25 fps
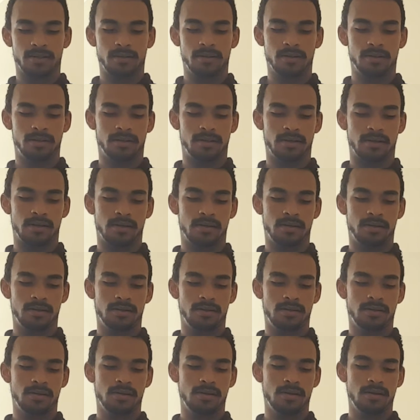
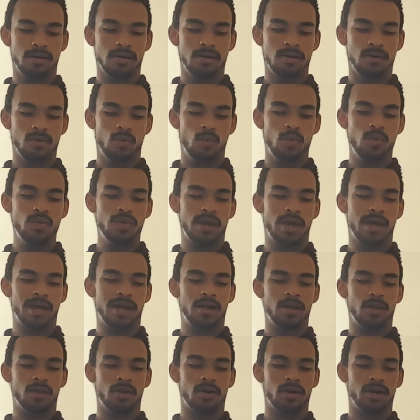Who the
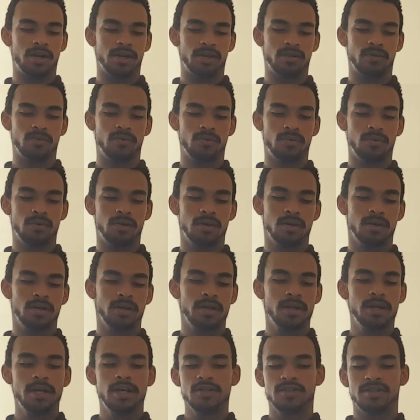hell are you?
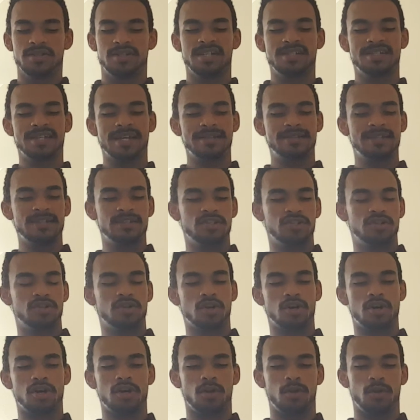So just like this
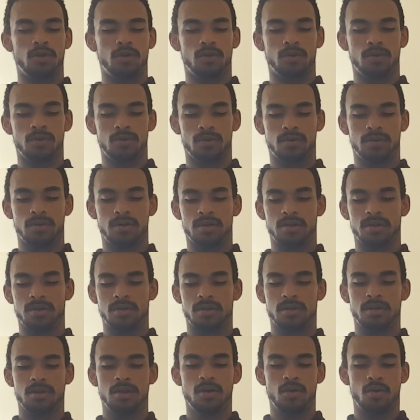girl
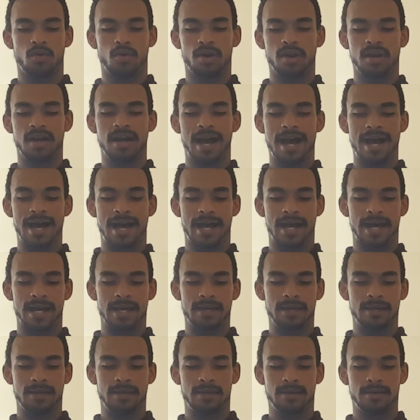or
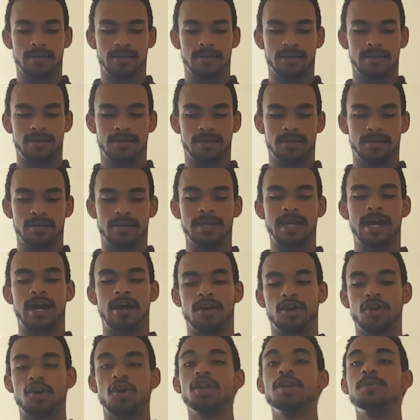guy,
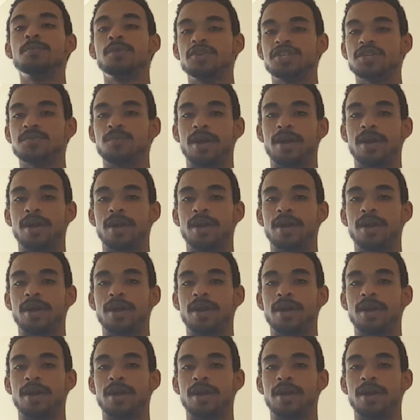a girl emerging